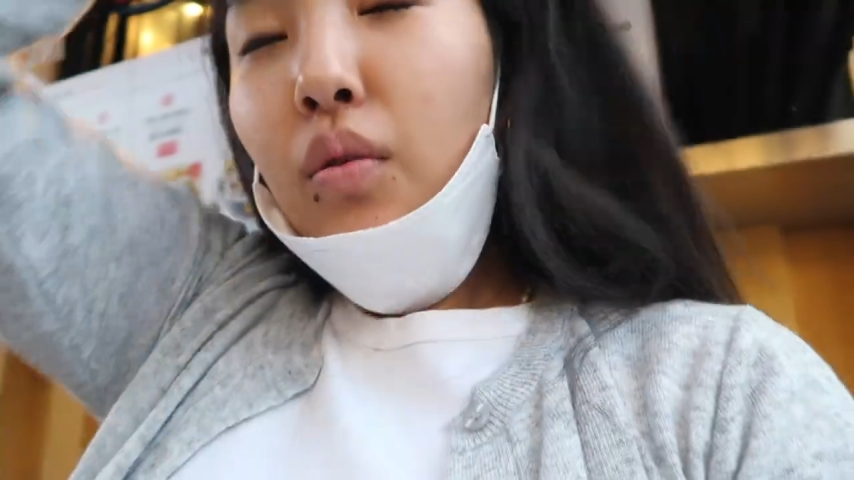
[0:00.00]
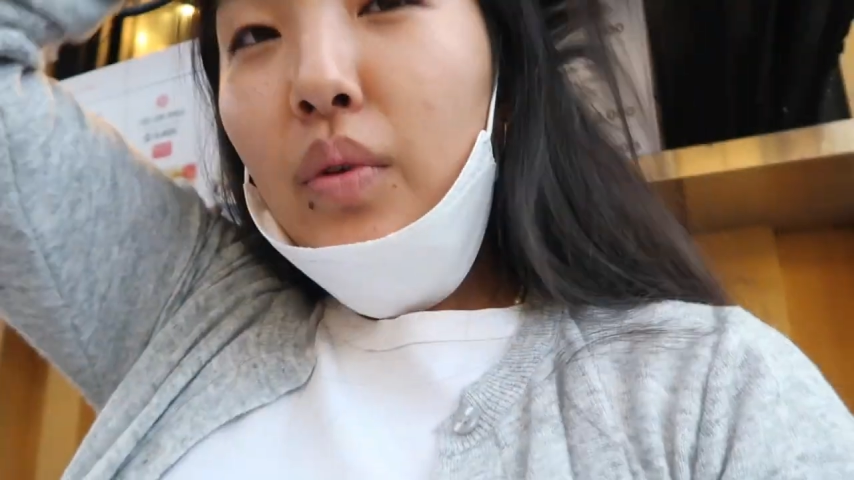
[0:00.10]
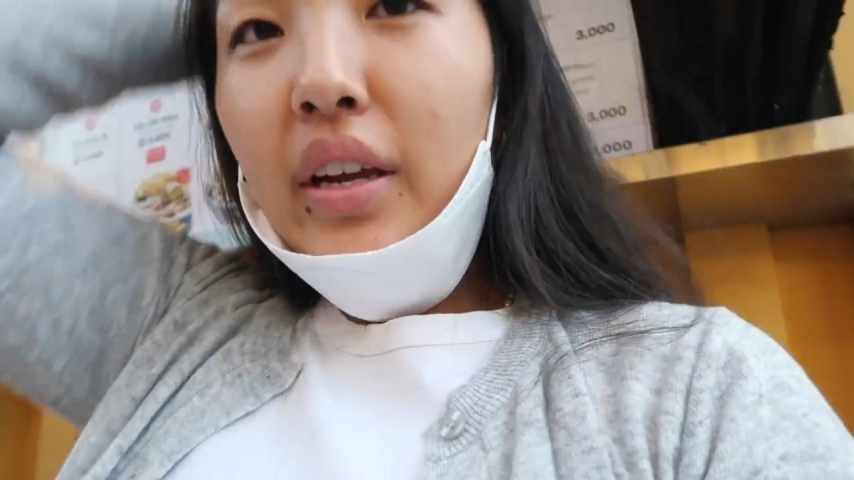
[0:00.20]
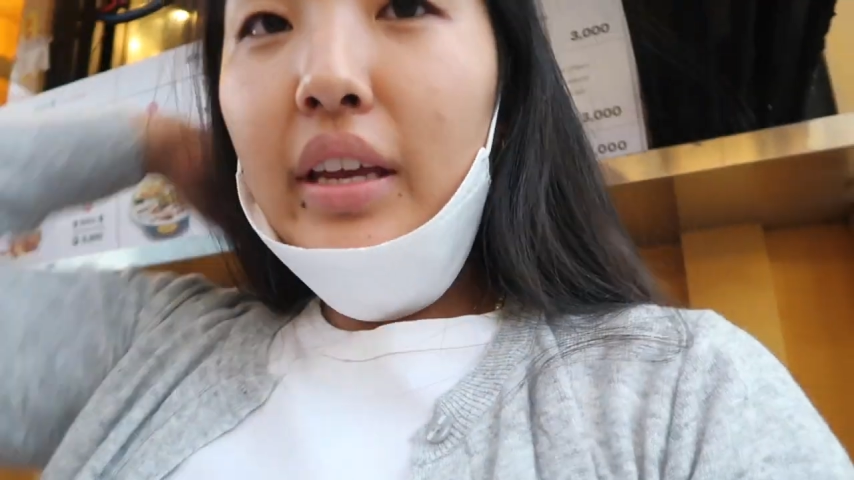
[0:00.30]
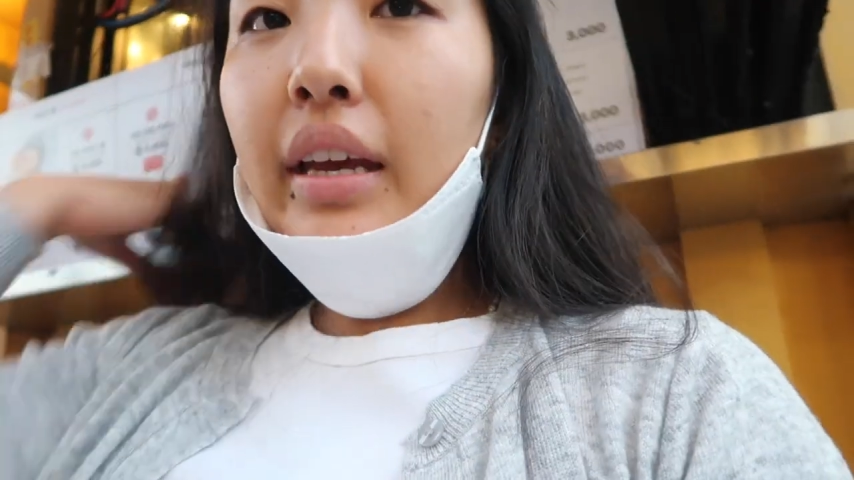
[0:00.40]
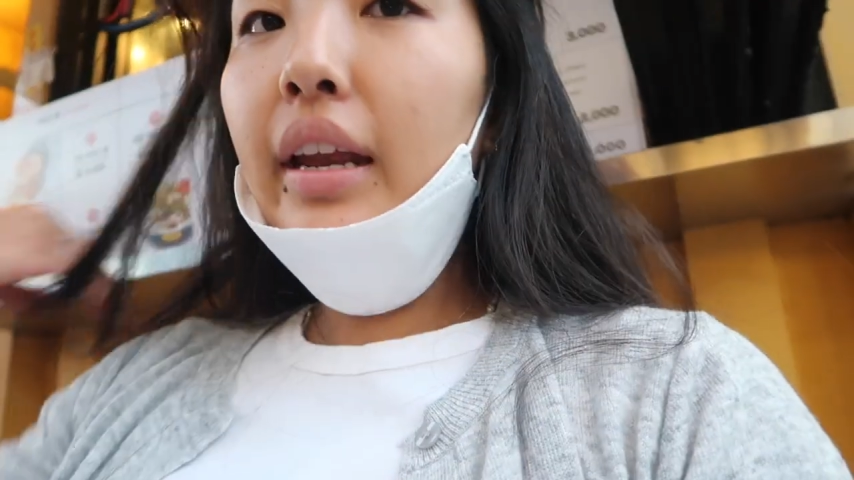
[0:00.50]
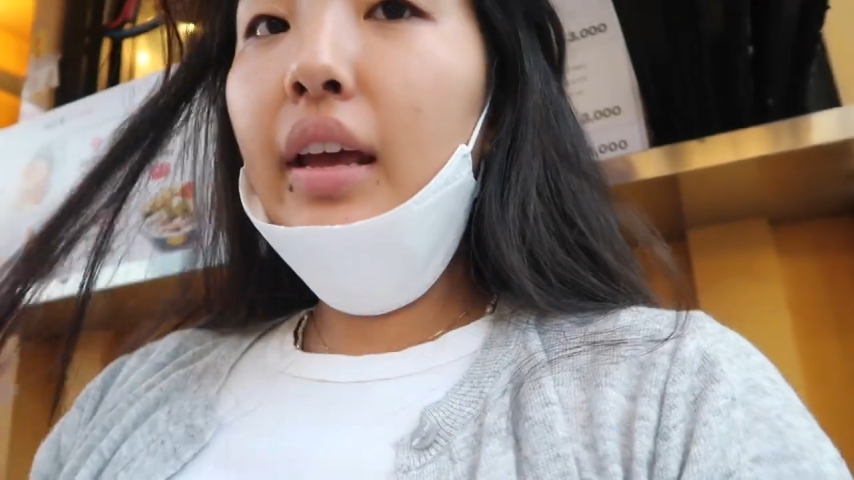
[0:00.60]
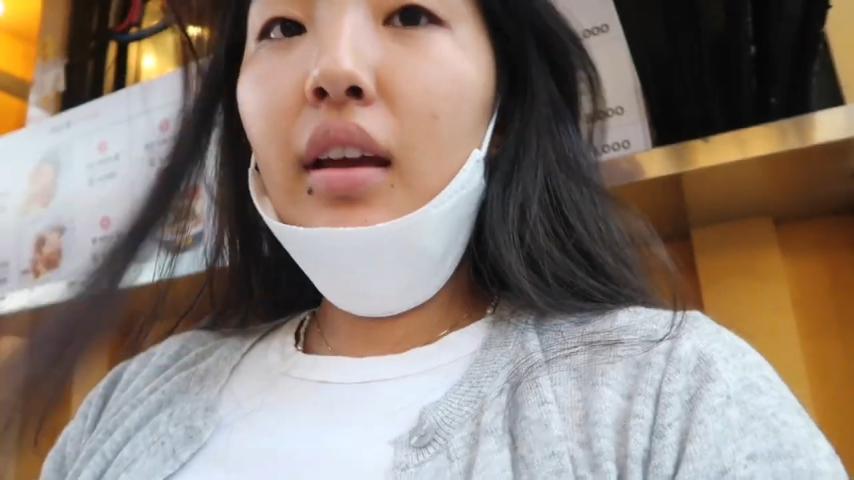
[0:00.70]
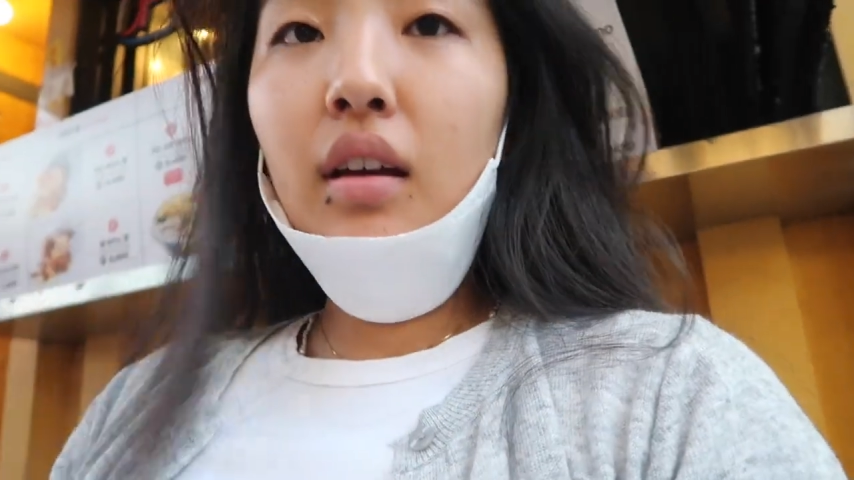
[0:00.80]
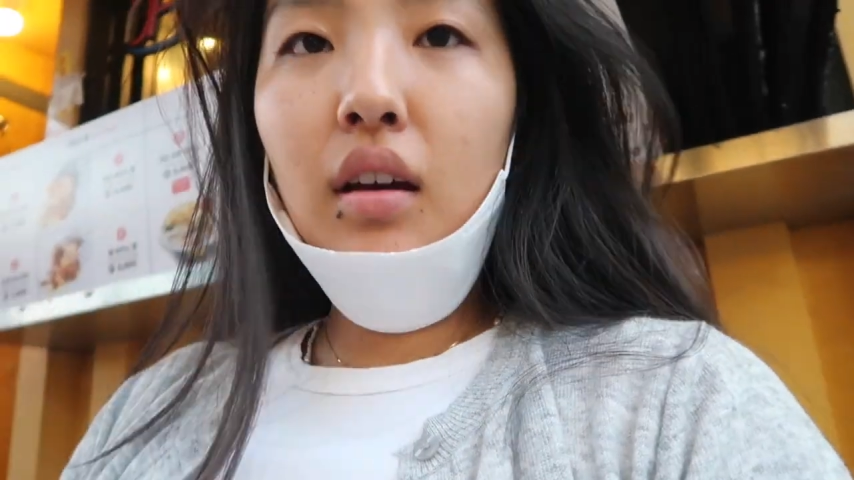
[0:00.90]
We're
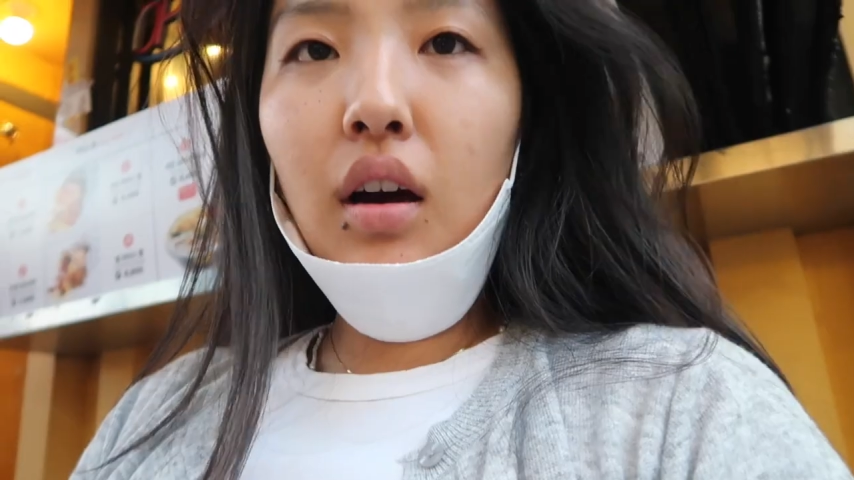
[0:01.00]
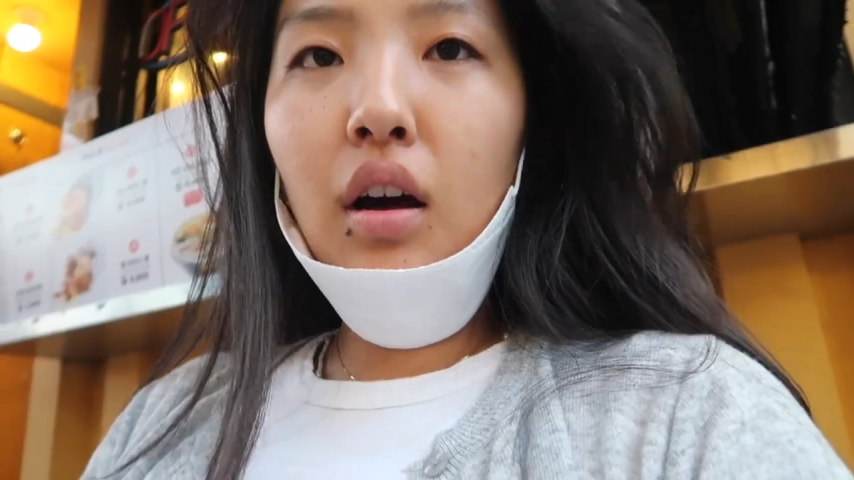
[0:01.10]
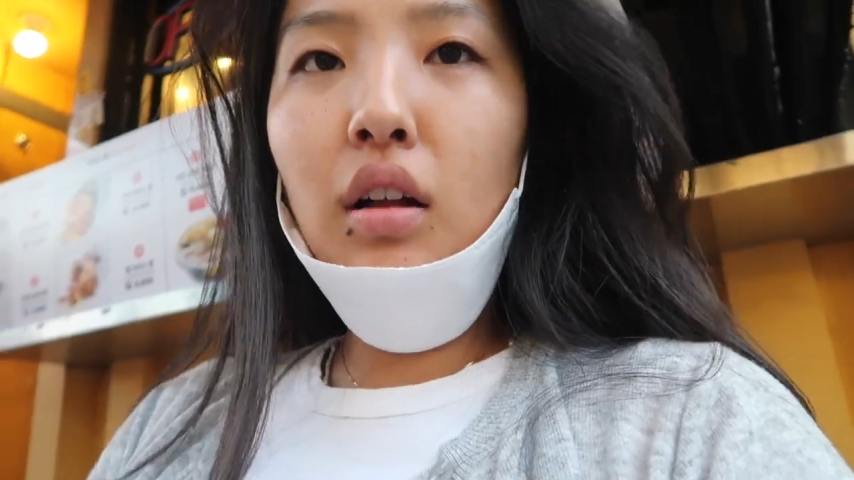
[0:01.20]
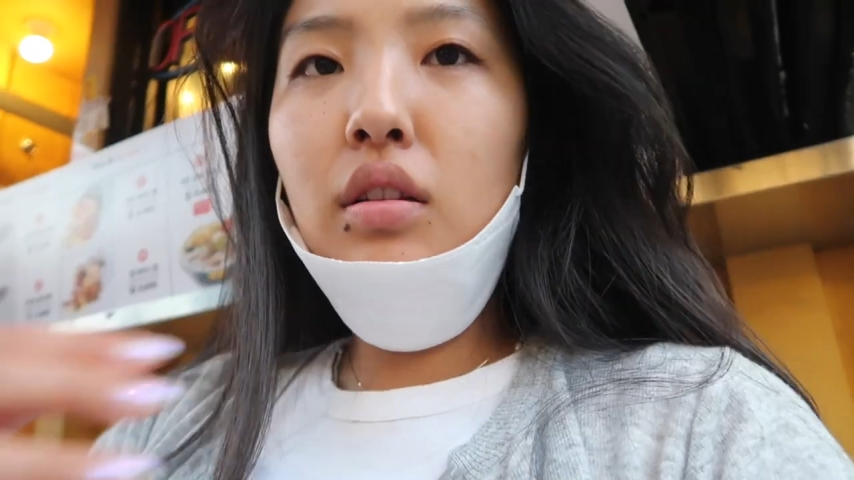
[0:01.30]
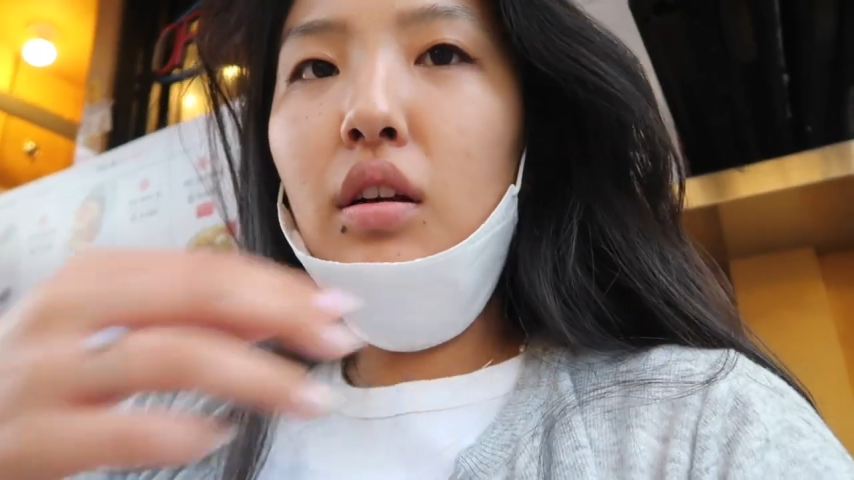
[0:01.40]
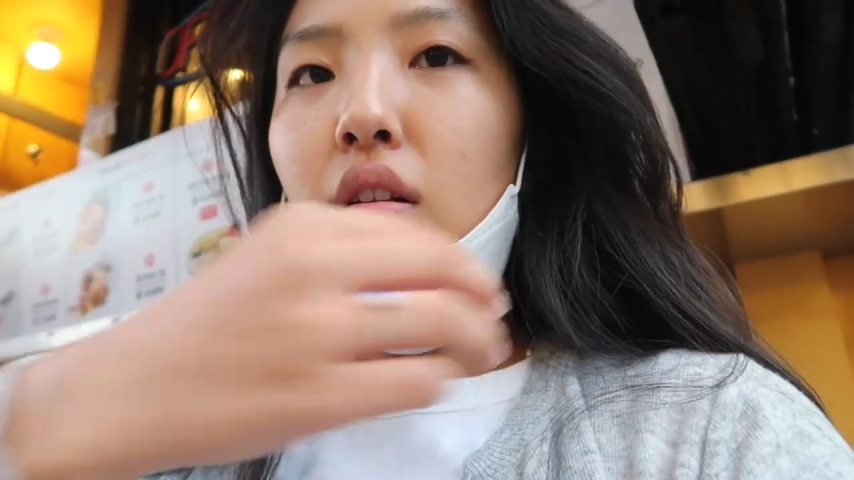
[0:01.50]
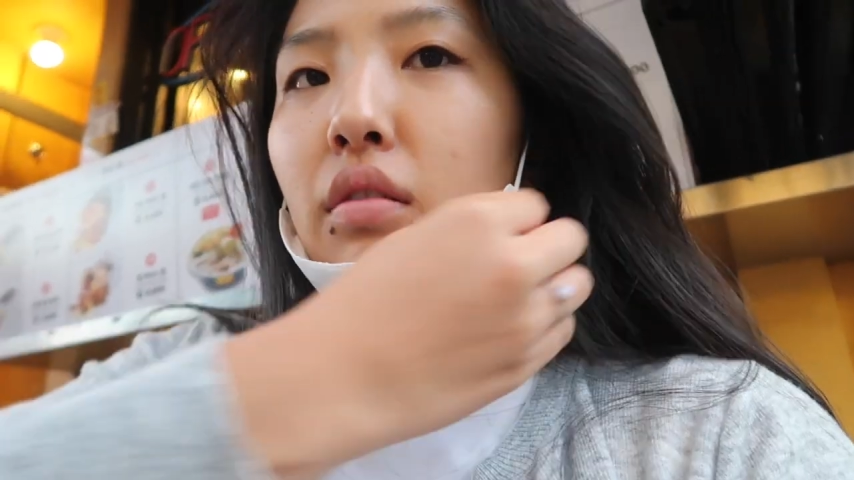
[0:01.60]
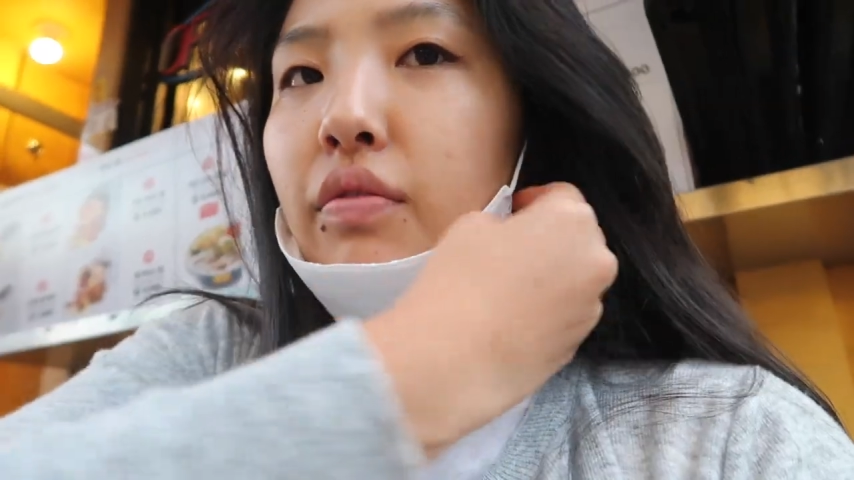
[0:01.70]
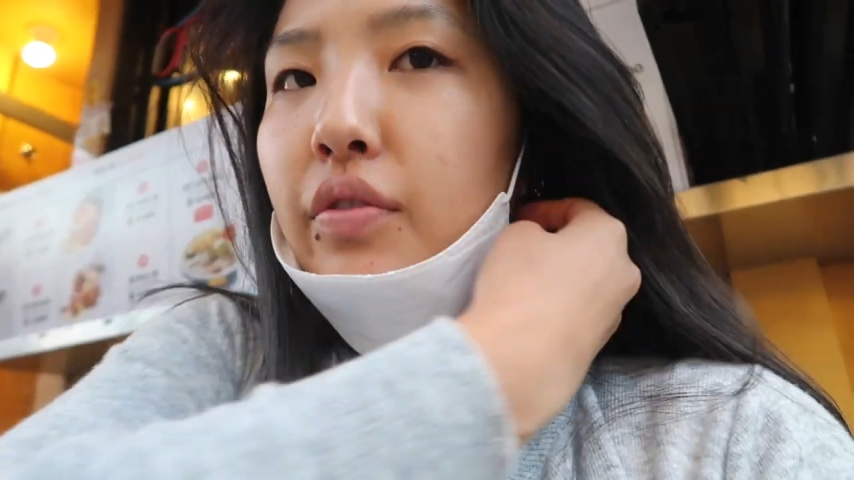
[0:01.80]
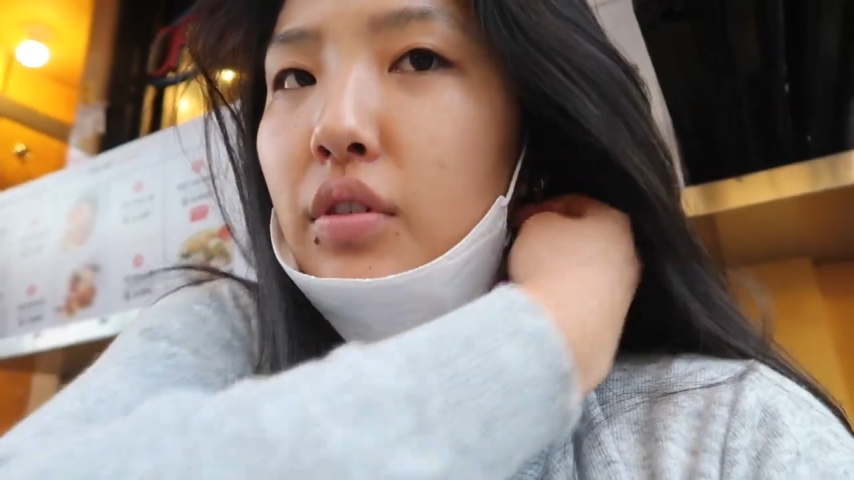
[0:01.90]
getting halal
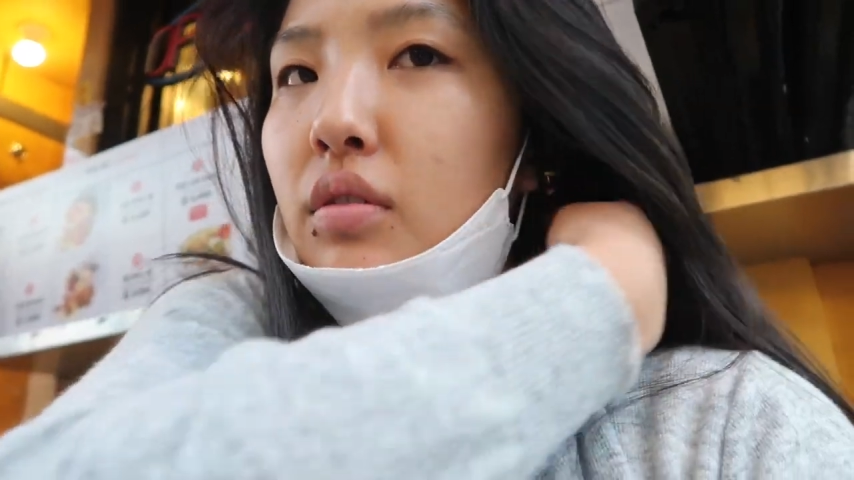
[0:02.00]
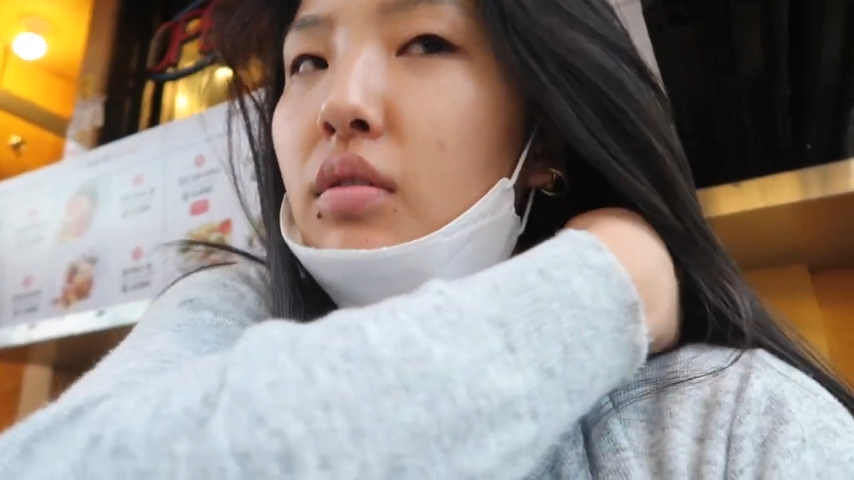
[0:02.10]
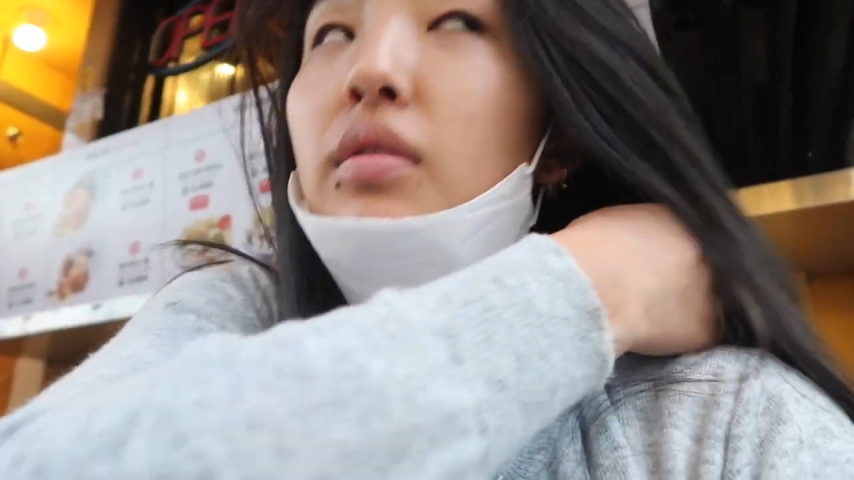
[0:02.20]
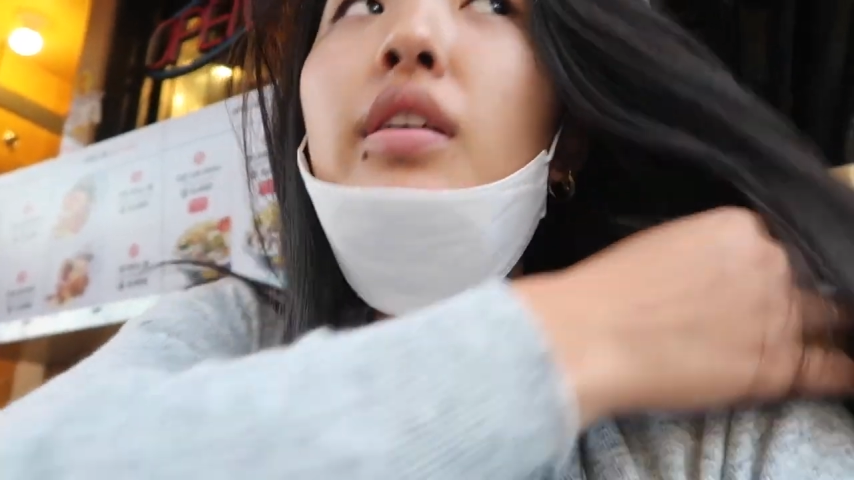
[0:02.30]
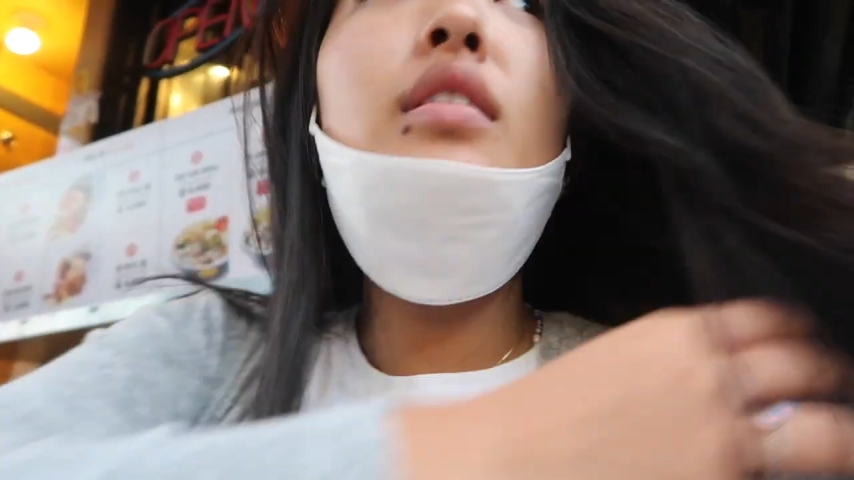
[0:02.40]
food.